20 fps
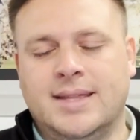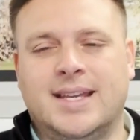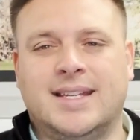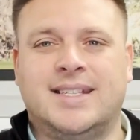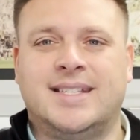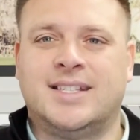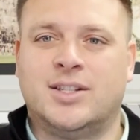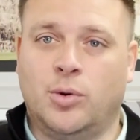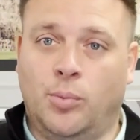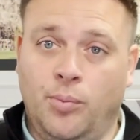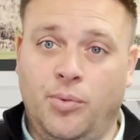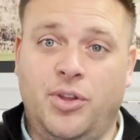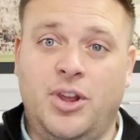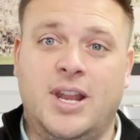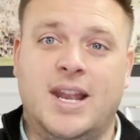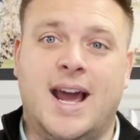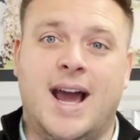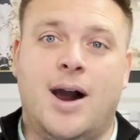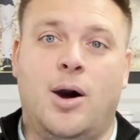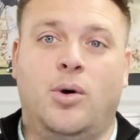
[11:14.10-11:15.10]
there's
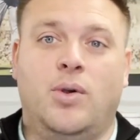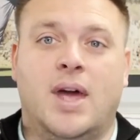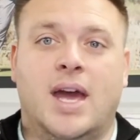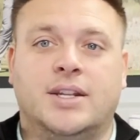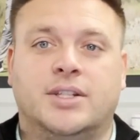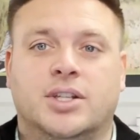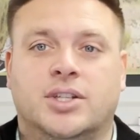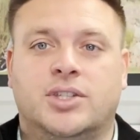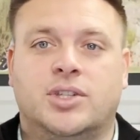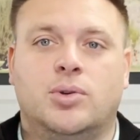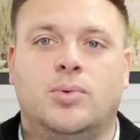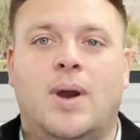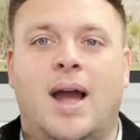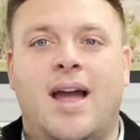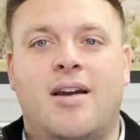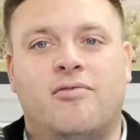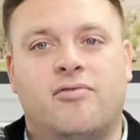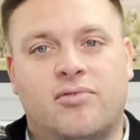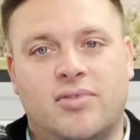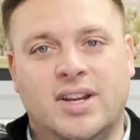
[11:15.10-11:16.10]
something out there to suit
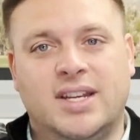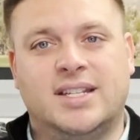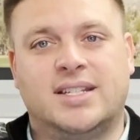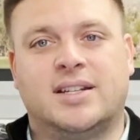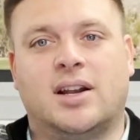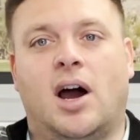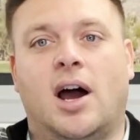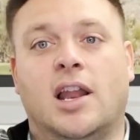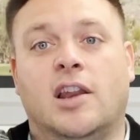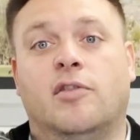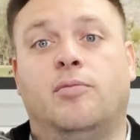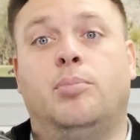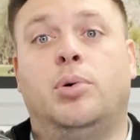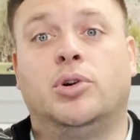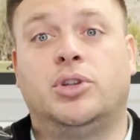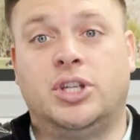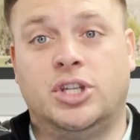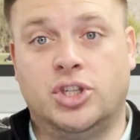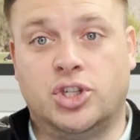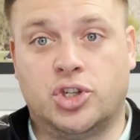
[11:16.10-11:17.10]
every style of
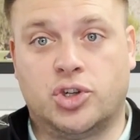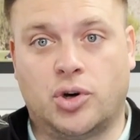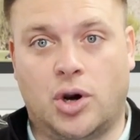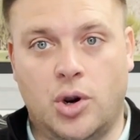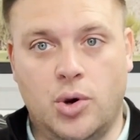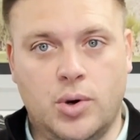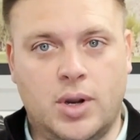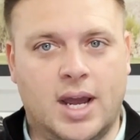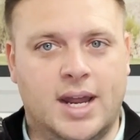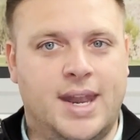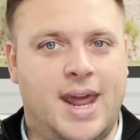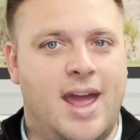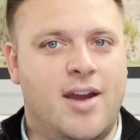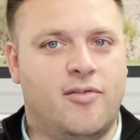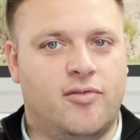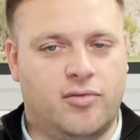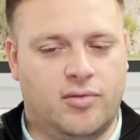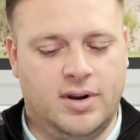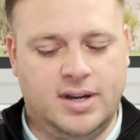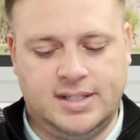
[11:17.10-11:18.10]
putting stroke and
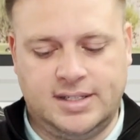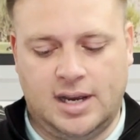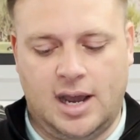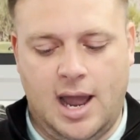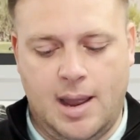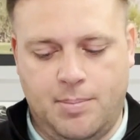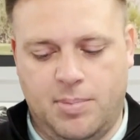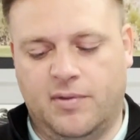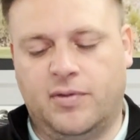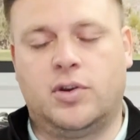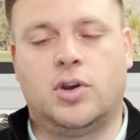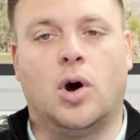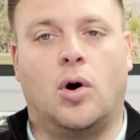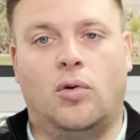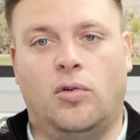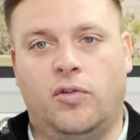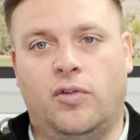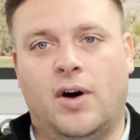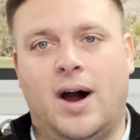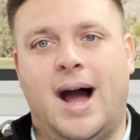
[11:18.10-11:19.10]
every type of
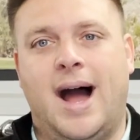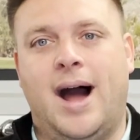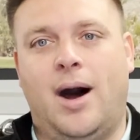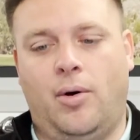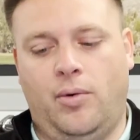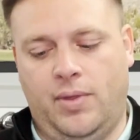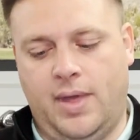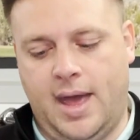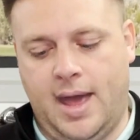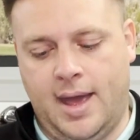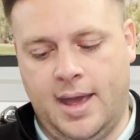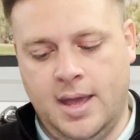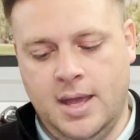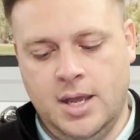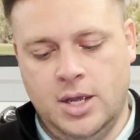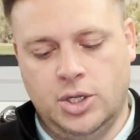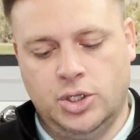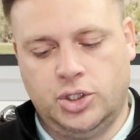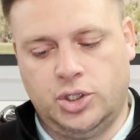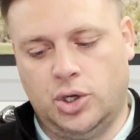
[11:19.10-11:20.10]
golfer out there
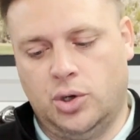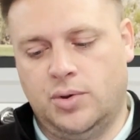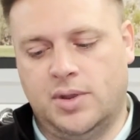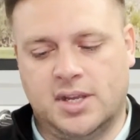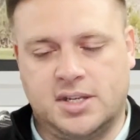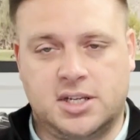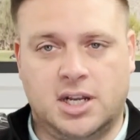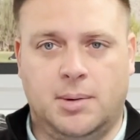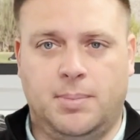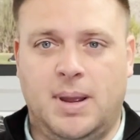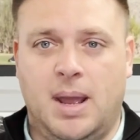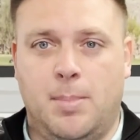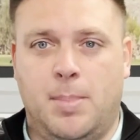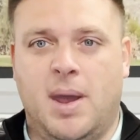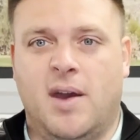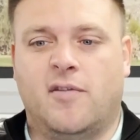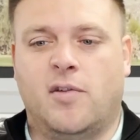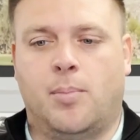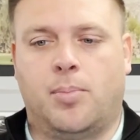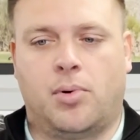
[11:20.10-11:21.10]
too. There's going to be a
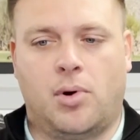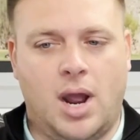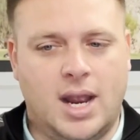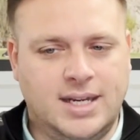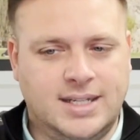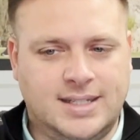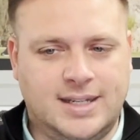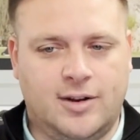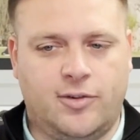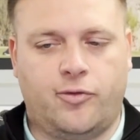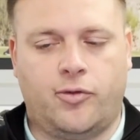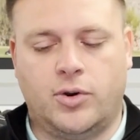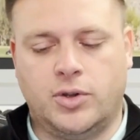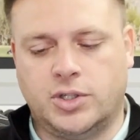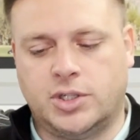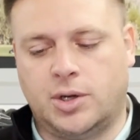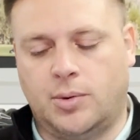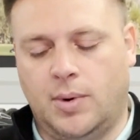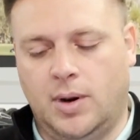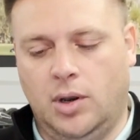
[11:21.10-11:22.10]
bit of a price
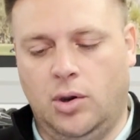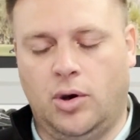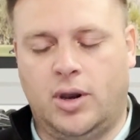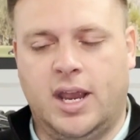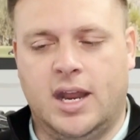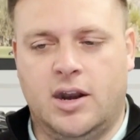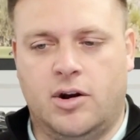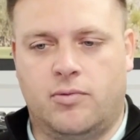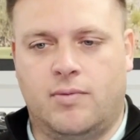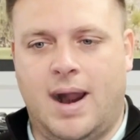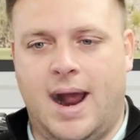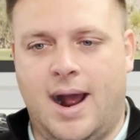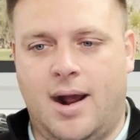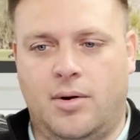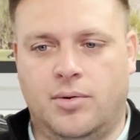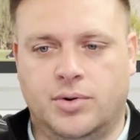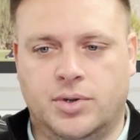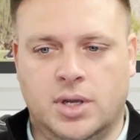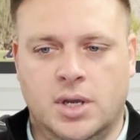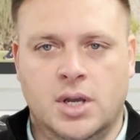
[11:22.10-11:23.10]
difference. So we're looking
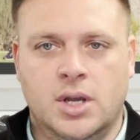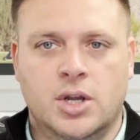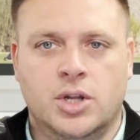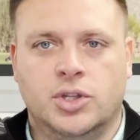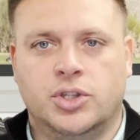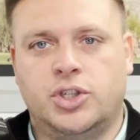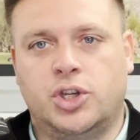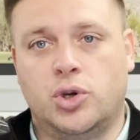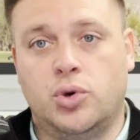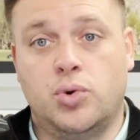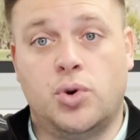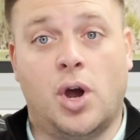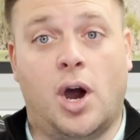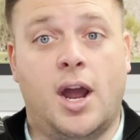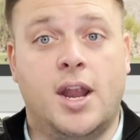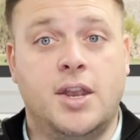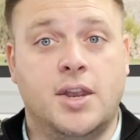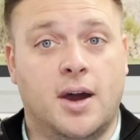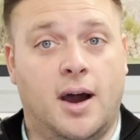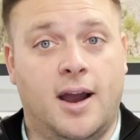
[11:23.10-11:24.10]
around two
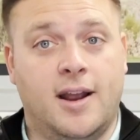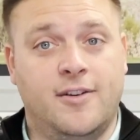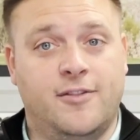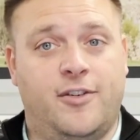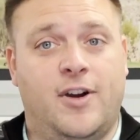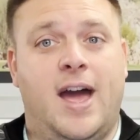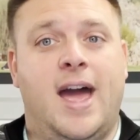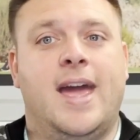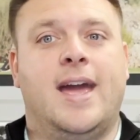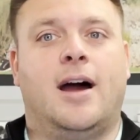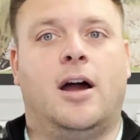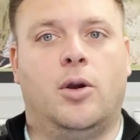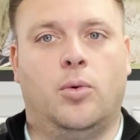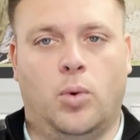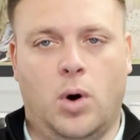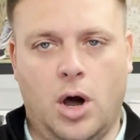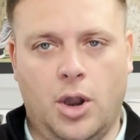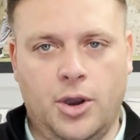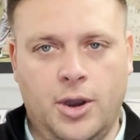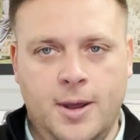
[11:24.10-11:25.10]
ninety-nine for A I
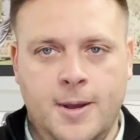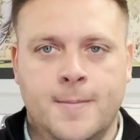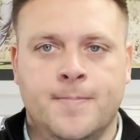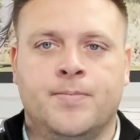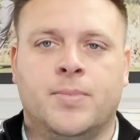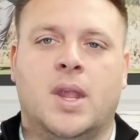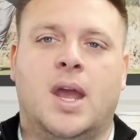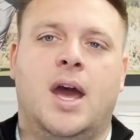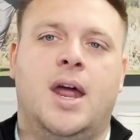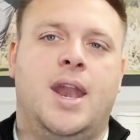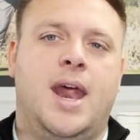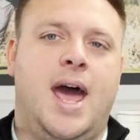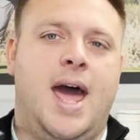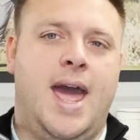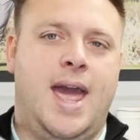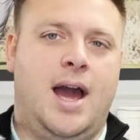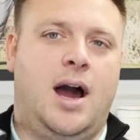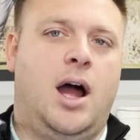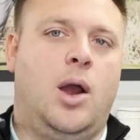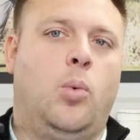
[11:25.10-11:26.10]
one, and
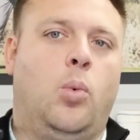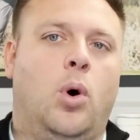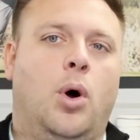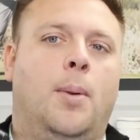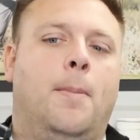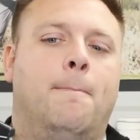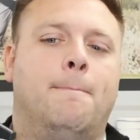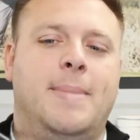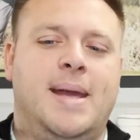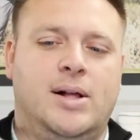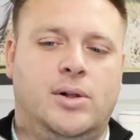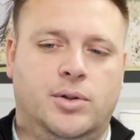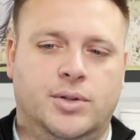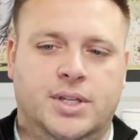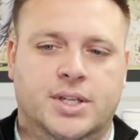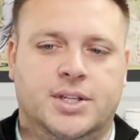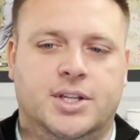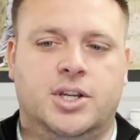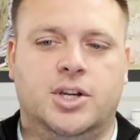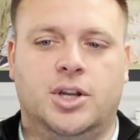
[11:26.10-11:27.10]
A I one milled
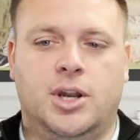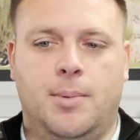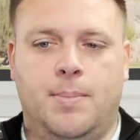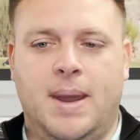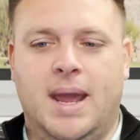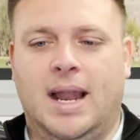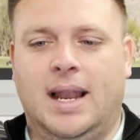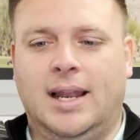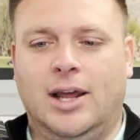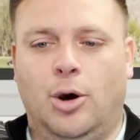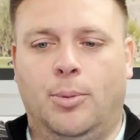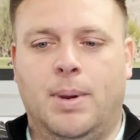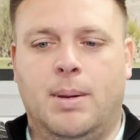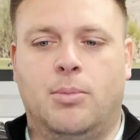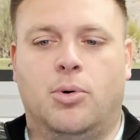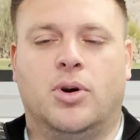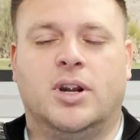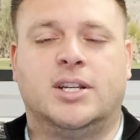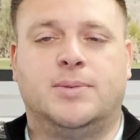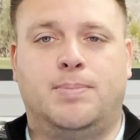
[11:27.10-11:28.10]
is going to be a little bit
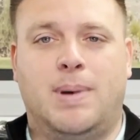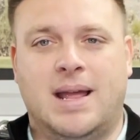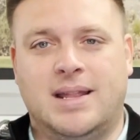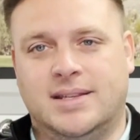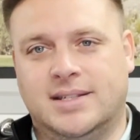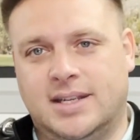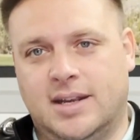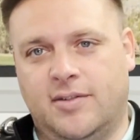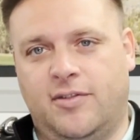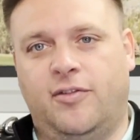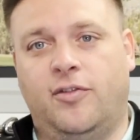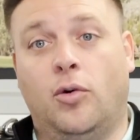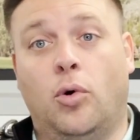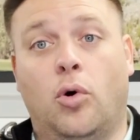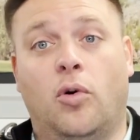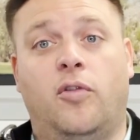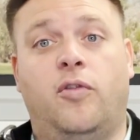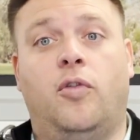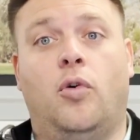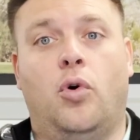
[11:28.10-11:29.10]
more expensive,
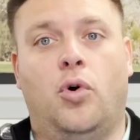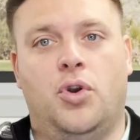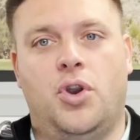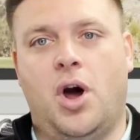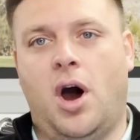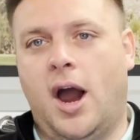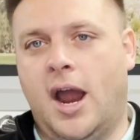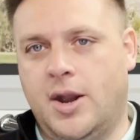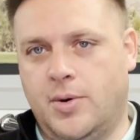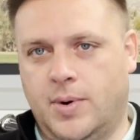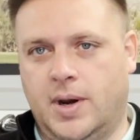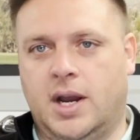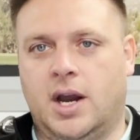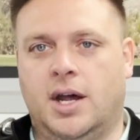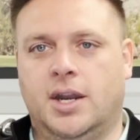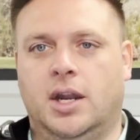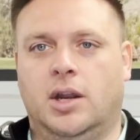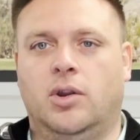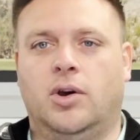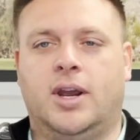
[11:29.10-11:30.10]
four forty-nine we're
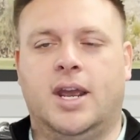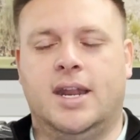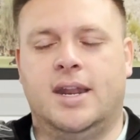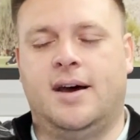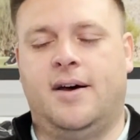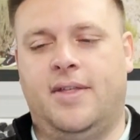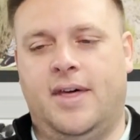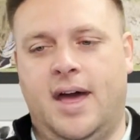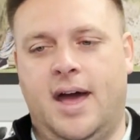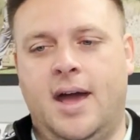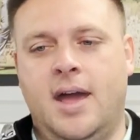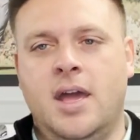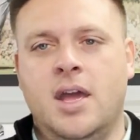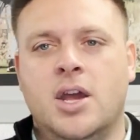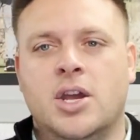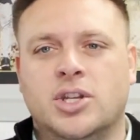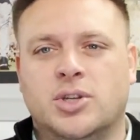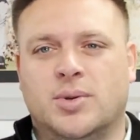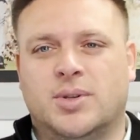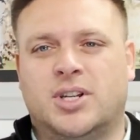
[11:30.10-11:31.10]
kind of looking at there.
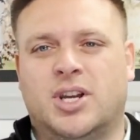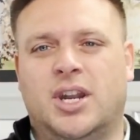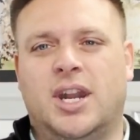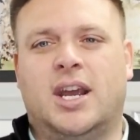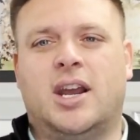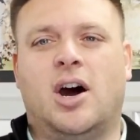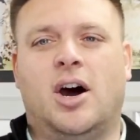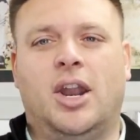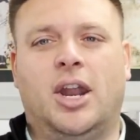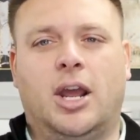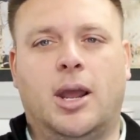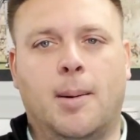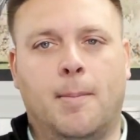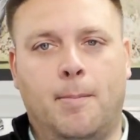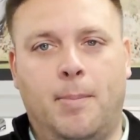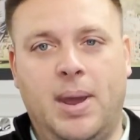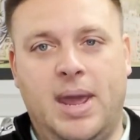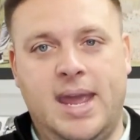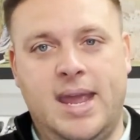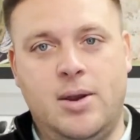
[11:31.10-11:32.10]
So it's going to kind of
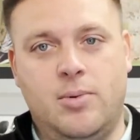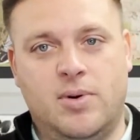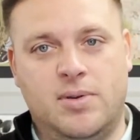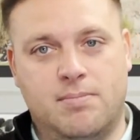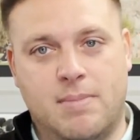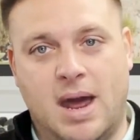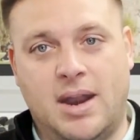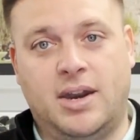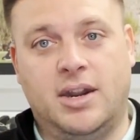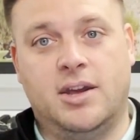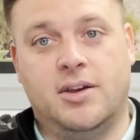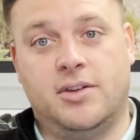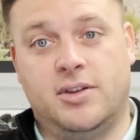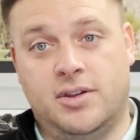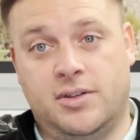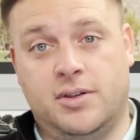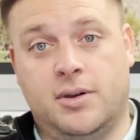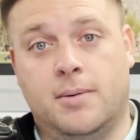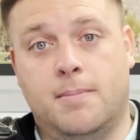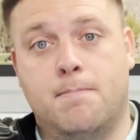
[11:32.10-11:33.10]
compete with many of
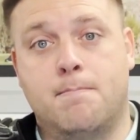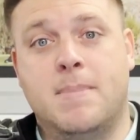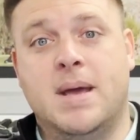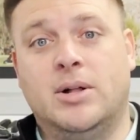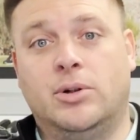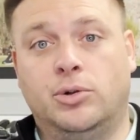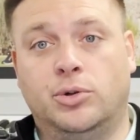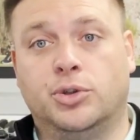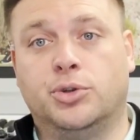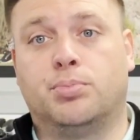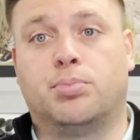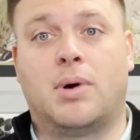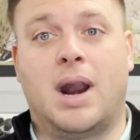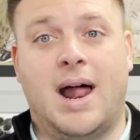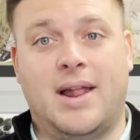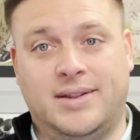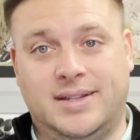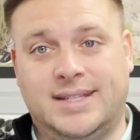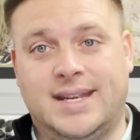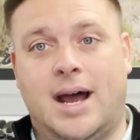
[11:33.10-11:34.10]
the other milled
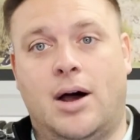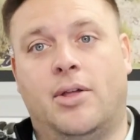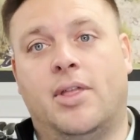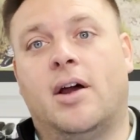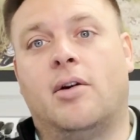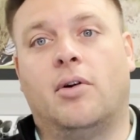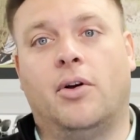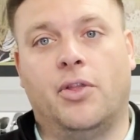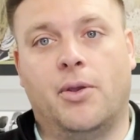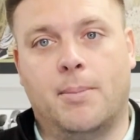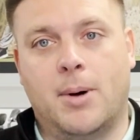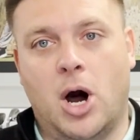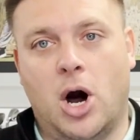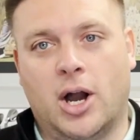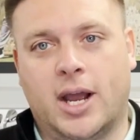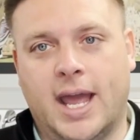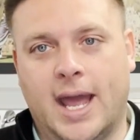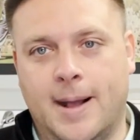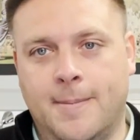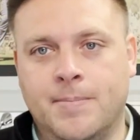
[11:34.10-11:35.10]
brands out there on the
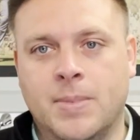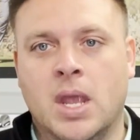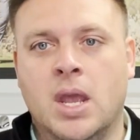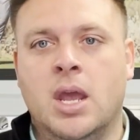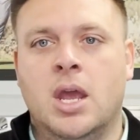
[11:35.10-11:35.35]
market,